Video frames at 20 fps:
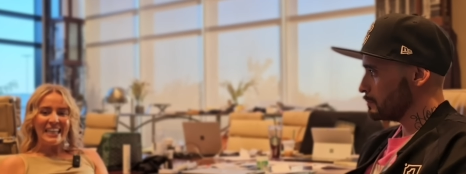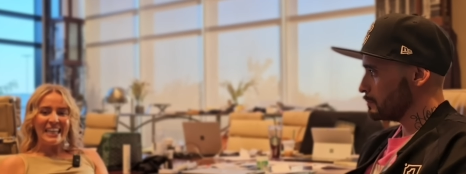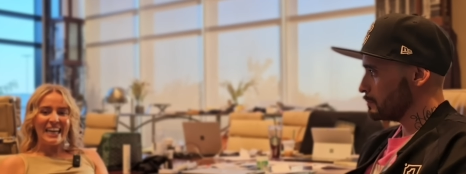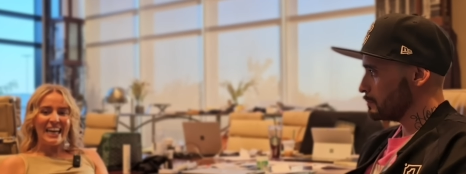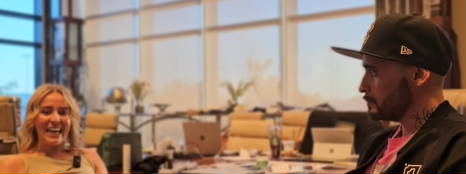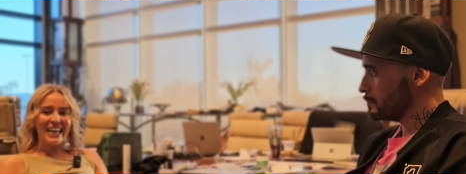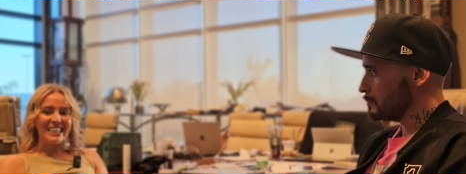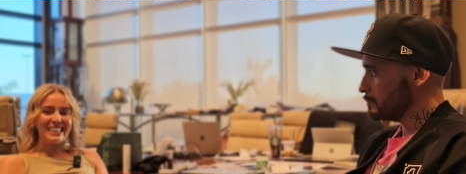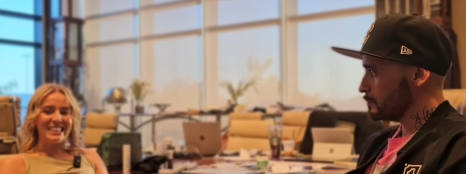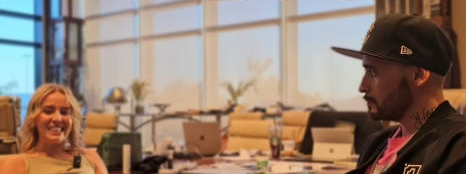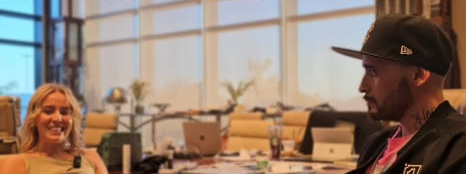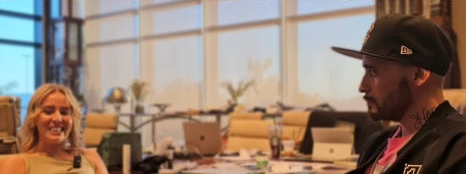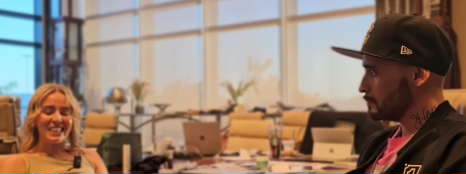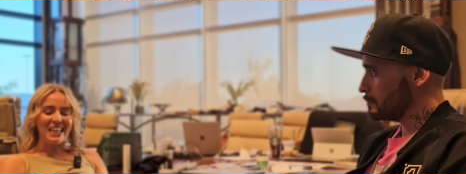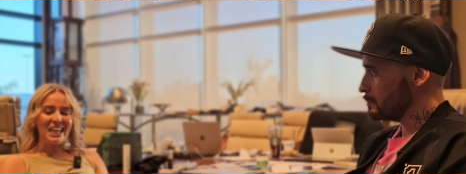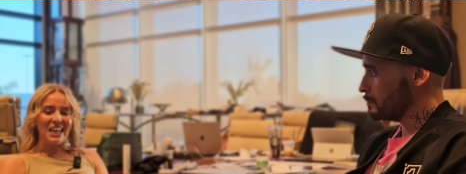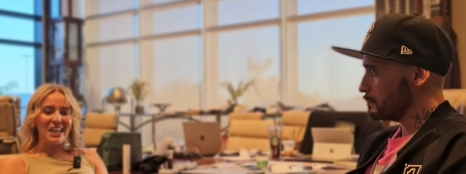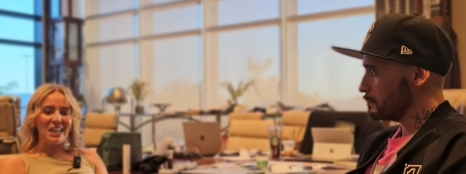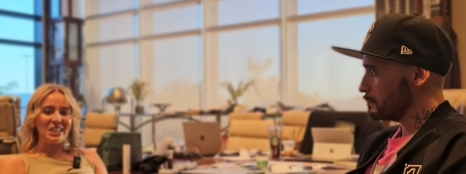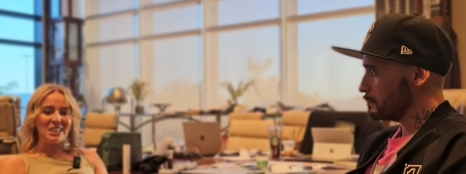Speaker 1: And
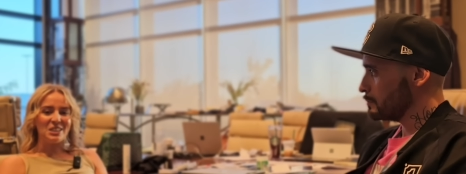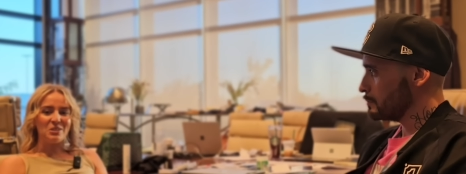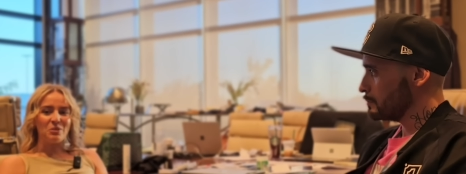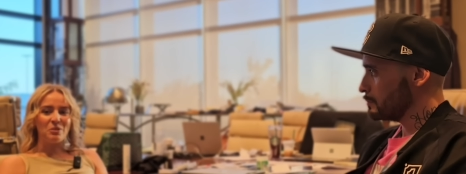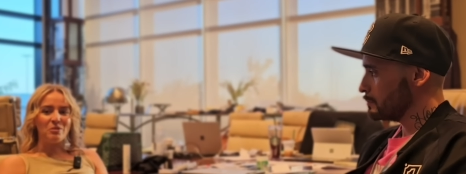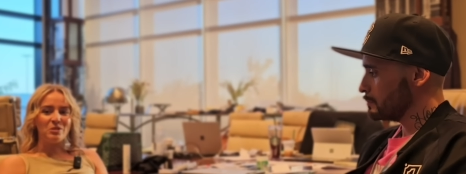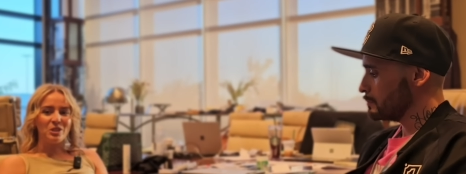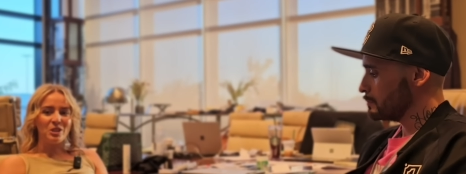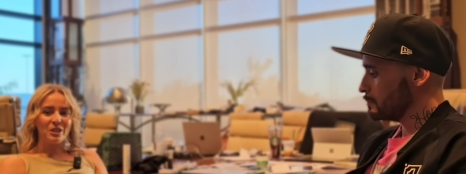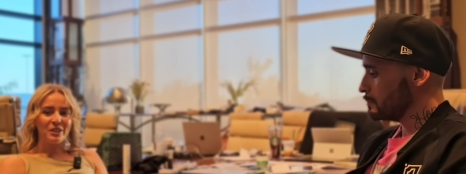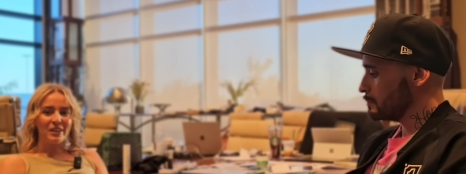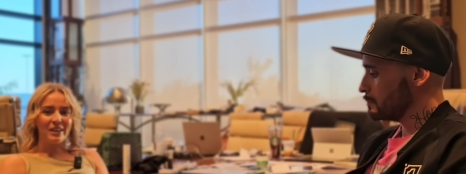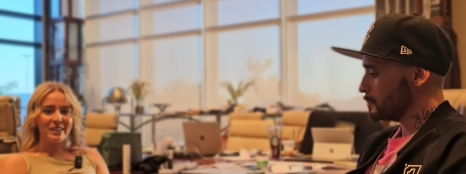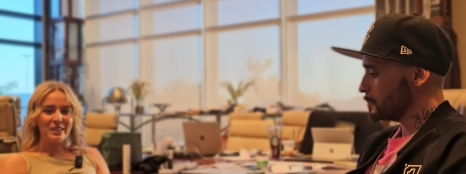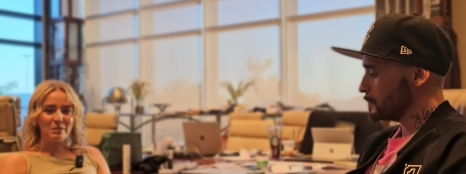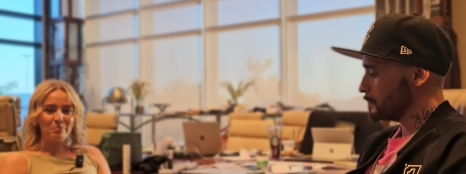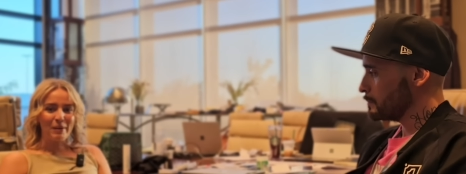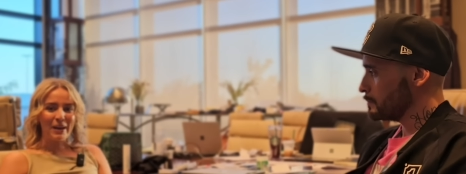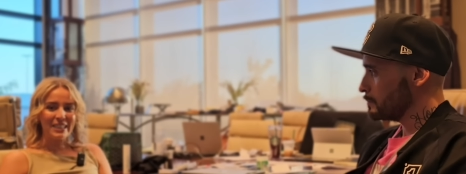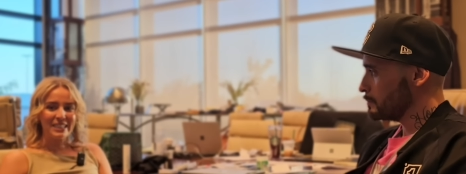uh, so we were doing like
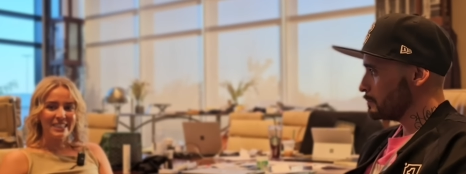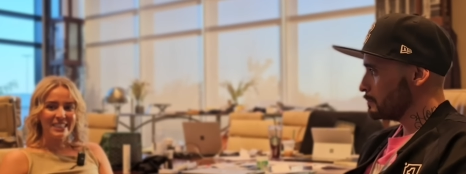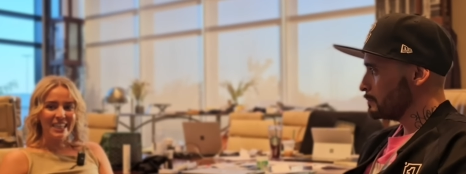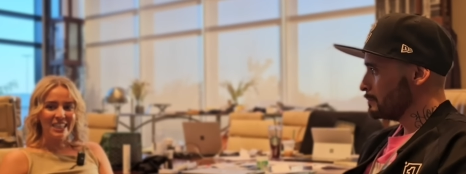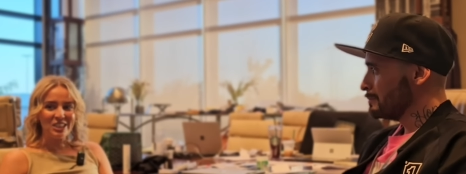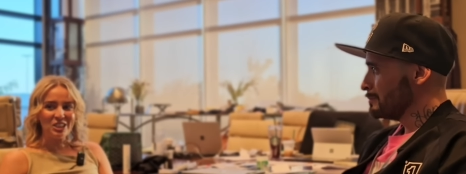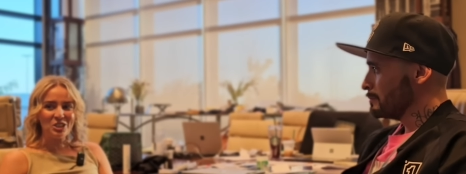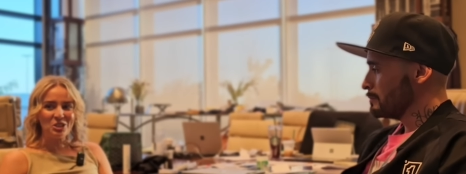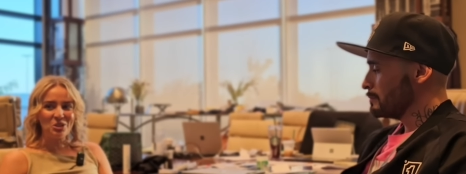this backstage